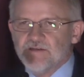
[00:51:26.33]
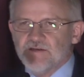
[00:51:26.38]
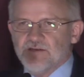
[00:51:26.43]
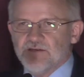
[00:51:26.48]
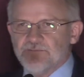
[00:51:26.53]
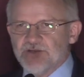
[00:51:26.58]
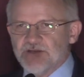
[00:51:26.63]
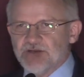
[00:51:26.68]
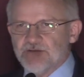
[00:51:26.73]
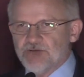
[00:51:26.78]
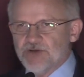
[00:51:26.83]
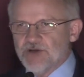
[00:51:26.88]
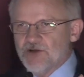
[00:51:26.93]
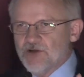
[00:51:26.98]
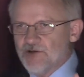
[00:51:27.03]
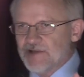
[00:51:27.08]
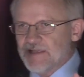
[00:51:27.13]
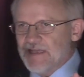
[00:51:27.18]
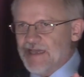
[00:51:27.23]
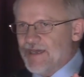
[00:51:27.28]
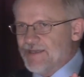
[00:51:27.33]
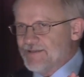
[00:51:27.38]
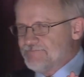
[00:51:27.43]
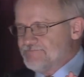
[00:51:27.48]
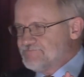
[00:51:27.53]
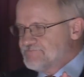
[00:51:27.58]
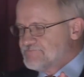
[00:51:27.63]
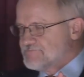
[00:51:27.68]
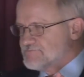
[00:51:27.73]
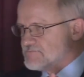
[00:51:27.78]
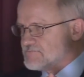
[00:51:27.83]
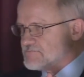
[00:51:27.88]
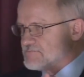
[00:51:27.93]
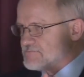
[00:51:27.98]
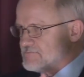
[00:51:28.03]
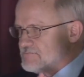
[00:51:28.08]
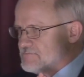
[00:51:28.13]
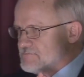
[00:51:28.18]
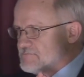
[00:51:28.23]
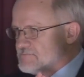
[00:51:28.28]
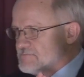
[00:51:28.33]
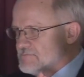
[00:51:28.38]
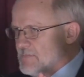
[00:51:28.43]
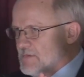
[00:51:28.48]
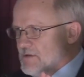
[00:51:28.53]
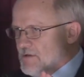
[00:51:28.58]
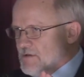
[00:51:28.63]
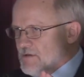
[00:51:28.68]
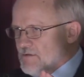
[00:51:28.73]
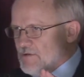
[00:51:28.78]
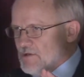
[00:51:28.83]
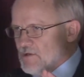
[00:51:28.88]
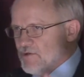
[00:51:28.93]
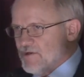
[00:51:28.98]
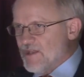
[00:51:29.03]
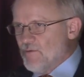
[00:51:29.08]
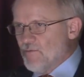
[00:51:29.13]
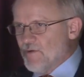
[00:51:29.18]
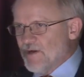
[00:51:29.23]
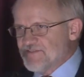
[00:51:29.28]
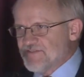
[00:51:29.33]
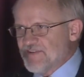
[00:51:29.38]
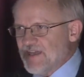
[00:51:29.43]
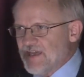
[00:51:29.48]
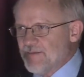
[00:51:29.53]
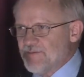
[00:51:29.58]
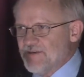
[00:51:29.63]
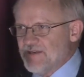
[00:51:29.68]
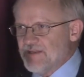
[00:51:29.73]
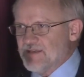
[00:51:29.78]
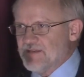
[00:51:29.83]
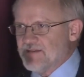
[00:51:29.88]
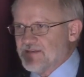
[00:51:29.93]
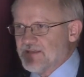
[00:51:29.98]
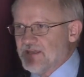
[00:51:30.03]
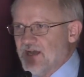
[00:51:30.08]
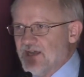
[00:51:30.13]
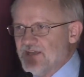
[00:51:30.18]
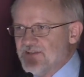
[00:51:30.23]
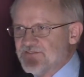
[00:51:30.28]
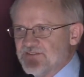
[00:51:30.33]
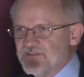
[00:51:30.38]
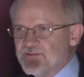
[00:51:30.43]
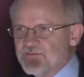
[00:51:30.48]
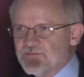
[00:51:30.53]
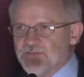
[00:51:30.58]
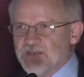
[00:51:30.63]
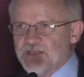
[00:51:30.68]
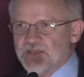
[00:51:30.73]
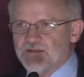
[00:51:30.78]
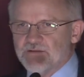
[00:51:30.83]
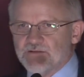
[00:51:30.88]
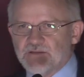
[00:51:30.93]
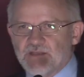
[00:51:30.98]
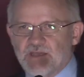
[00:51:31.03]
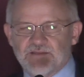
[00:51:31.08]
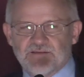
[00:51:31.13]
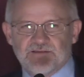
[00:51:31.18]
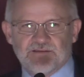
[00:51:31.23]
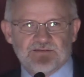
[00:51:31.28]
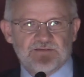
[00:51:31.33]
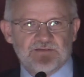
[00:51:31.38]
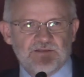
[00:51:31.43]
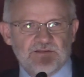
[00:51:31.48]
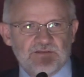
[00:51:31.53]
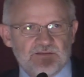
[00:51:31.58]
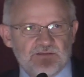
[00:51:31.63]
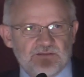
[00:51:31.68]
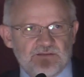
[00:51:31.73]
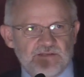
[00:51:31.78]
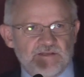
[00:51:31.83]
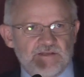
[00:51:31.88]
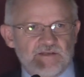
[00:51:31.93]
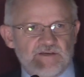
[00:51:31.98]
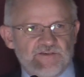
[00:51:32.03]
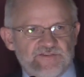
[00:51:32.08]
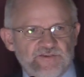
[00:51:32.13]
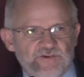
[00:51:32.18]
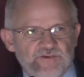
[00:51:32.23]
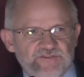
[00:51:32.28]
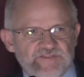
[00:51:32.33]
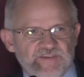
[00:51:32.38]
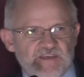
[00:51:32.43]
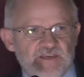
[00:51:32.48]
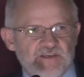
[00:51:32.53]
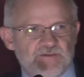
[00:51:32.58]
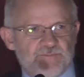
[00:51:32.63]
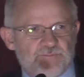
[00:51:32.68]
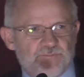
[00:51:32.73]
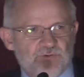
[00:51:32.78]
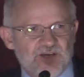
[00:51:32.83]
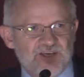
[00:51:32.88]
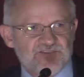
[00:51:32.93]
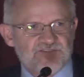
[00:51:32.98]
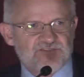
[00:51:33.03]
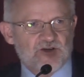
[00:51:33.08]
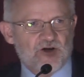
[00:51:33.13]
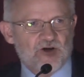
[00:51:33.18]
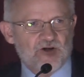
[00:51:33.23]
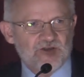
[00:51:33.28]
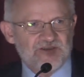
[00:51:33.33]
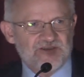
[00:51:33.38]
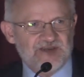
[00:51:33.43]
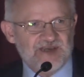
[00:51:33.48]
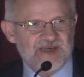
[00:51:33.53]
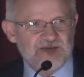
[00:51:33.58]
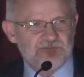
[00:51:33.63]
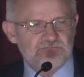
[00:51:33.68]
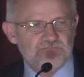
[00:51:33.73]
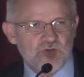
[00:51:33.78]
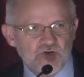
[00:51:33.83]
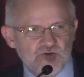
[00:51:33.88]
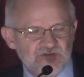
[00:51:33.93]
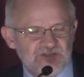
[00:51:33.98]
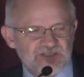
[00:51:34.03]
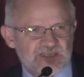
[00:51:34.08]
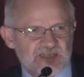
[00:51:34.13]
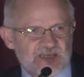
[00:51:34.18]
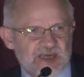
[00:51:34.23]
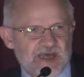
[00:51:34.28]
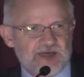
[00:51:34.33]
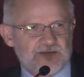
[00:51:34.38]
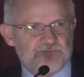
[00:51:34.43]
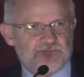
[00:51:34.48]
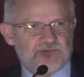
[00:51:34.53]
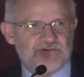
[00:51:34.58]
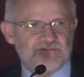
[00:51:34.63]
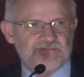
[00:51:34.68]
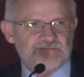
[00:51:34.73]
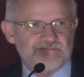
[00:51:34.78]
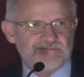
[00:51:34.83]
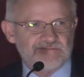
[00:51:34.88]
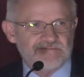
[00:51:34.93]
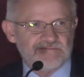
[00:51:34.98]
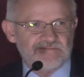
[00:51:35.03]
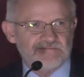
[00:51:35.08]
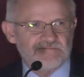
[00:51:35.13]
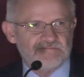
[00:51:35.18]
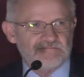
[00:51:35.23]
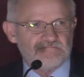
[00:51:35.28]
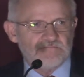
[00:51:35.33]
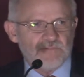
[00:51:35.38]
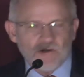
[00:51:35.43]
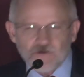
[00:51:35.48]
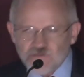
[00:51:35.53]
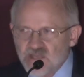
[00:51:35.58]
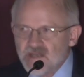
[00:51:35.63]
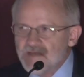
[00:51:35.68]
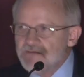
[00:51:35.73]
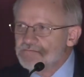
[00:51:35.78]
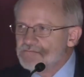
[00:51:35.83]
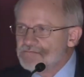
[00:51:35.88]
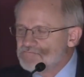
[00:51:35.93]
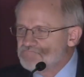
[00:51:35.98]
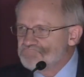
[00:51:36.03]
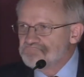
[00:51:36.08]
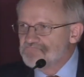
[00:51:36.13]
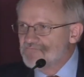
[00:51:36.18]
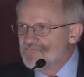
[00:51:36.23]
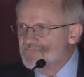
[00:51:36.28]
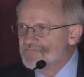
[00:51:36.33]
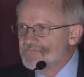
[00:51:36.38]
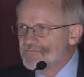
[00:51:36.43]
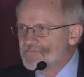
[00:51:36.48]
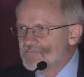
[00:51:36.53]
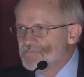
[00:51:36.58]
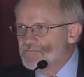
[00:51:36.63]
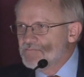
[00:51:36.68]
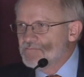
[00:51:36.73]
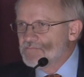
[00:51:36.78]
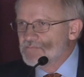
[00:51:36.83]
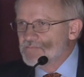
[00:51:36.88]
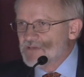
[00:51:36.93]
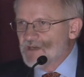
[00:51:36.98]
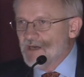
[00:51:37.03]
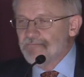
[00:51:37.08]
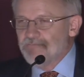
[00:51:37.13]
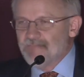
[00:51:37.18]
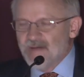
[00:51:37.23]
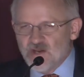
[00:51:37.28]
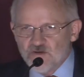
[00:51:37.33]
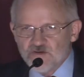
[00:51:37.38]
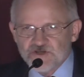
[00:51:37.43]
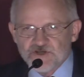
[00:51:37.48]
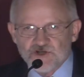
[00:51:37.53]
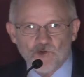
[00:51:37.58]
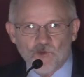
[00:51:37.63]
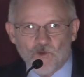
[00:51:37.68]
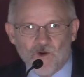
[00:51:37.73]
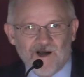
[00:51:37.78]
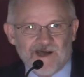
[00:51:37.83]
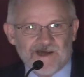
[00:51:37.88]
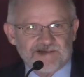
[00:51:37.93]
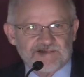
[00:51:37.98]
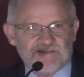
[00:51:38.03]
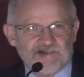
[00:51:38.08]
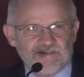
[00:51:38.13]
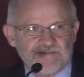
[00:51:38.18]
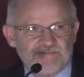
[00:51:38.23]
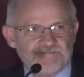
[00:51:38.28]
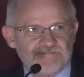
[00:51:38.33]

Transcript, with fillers: I mean, we look at we look at what's happening at Gaza, and, we, and the Associated Press called it a moonscape. Okay. Compared to what?